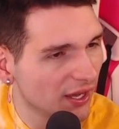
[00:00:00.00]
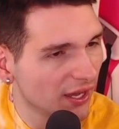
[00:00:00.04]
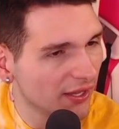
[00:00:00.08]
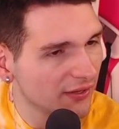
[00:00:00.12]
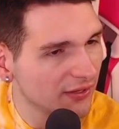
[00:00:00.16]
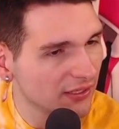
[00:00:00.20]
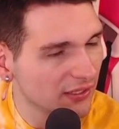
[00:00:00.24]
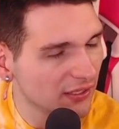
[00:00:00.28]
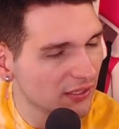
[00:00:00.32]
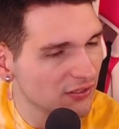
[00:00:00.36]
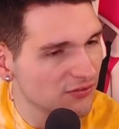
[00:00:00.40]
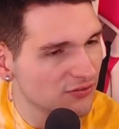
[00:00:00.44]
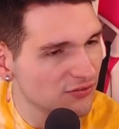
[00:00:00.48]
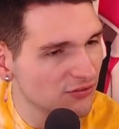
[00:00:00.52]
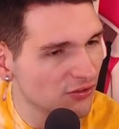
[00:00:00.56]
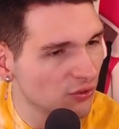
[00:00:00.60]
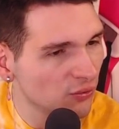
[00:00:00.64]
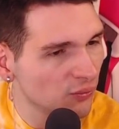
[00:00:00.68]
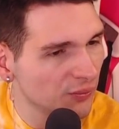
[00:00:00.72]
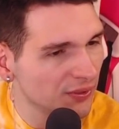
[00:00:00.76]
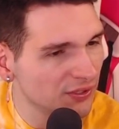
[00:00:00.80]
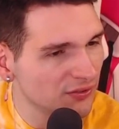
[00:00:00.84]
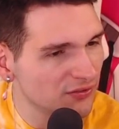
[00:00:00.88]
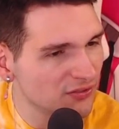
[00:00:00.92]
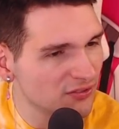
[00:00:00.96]
It's so
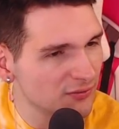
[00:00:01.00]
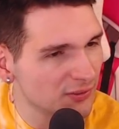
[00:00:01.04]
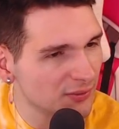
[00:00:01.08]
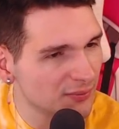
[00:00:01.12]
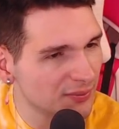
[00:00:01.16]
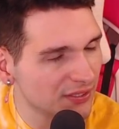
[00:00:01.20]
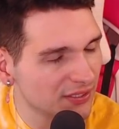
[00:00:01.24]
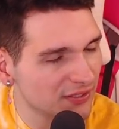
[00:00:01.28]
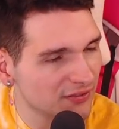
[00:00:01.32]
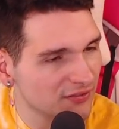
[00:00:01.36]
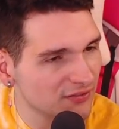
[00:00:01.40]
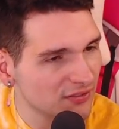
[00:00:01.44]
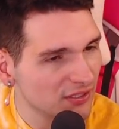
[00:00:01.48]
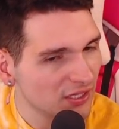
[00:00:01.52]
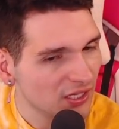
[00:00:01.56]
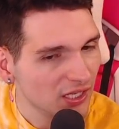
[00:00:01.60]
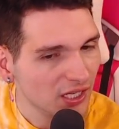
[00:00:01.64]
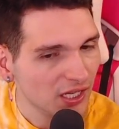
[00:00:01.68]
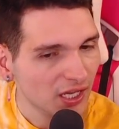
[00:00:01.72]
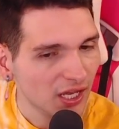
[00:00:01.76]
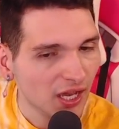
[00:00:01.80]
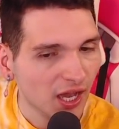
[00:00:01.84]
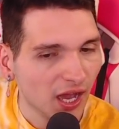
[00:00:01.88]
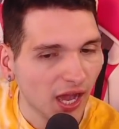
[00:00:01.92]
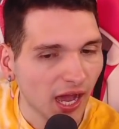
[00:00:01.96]
weird to me because
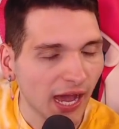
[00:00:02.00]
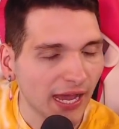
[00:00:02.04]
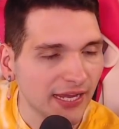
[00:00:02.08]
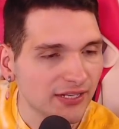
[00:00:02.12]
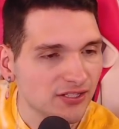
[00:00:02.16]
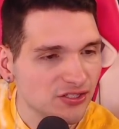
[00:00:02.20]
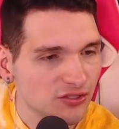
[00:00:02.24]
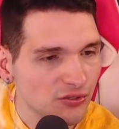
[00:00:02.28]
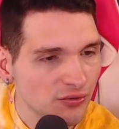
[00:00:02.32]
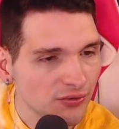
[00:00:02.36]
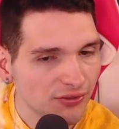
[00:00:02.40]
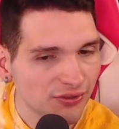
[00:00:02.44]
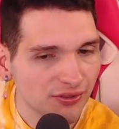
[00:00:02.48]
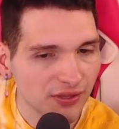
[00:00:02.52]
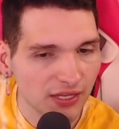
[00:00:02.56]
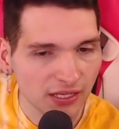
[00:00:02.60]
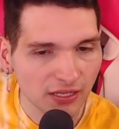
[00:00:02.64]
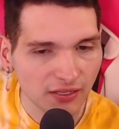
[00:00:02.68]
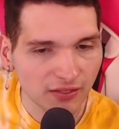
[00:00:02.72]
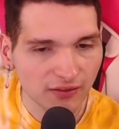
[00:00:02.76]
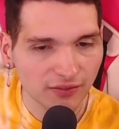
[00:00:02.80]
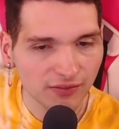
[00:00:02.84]
I do think